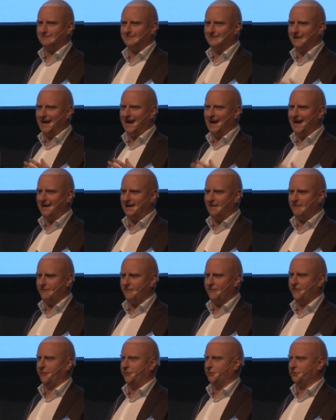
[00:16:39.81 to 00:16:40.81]
hanging
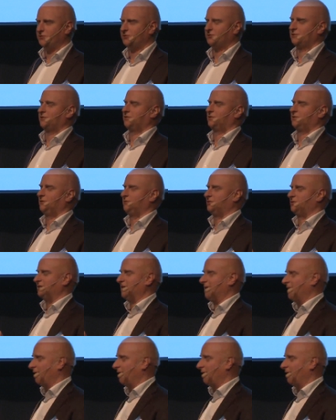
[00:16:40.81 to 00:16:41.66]
fruits, so to say,